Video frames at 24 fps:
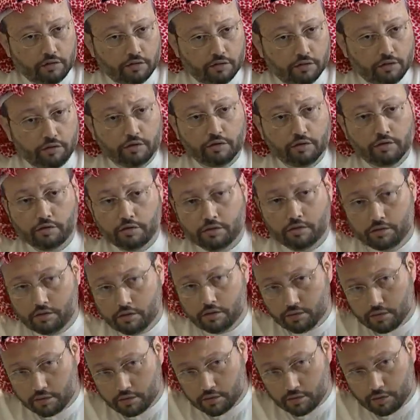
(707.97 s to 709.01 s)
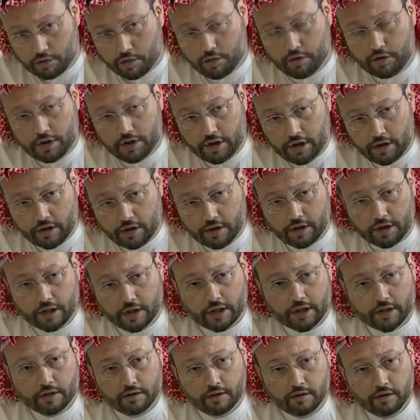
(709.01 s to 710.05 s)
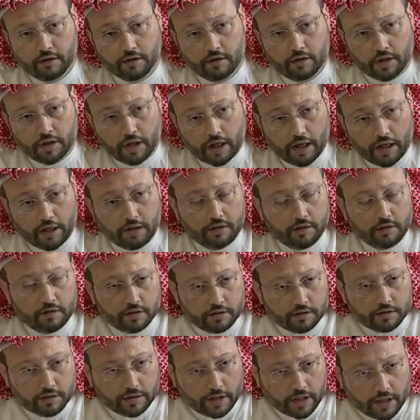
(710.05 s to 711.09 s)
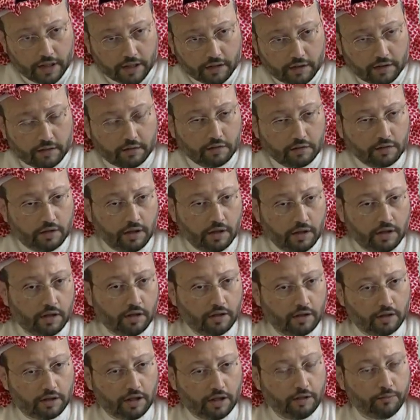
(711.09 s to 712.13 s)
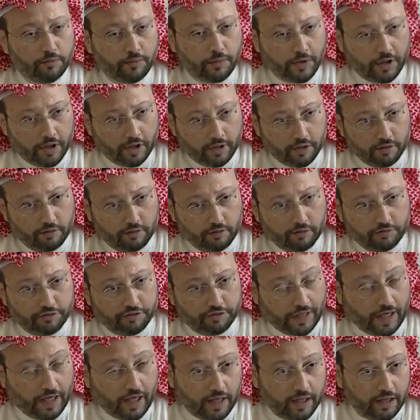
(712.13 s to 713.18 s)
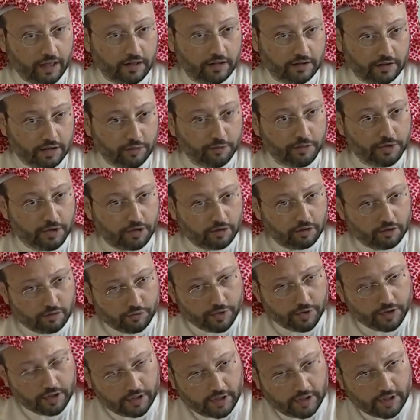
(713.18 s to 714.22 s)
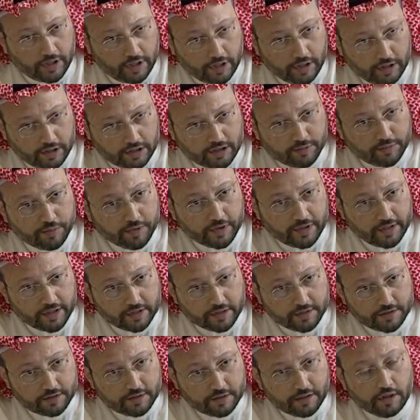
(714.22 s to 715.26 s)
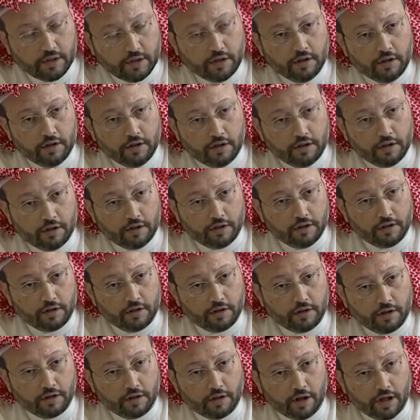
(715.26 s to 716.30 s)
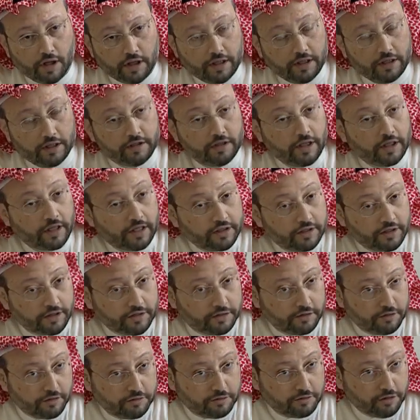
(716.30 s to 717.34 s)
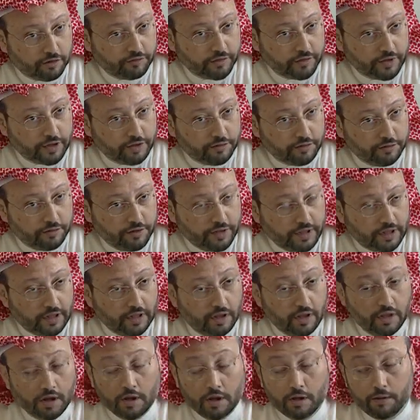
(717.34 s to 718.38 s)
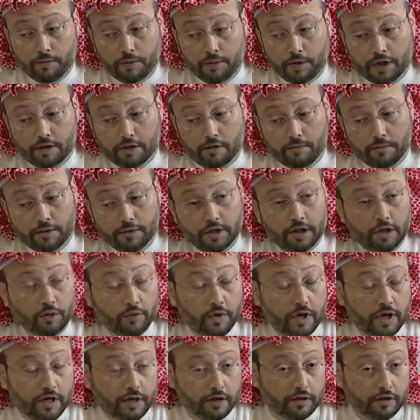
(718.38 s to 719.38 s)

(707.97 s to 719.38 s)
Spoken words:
to go in India and start a campaign of jihad similar to what they experienced against the Russians in the Soviet Union. Probably they were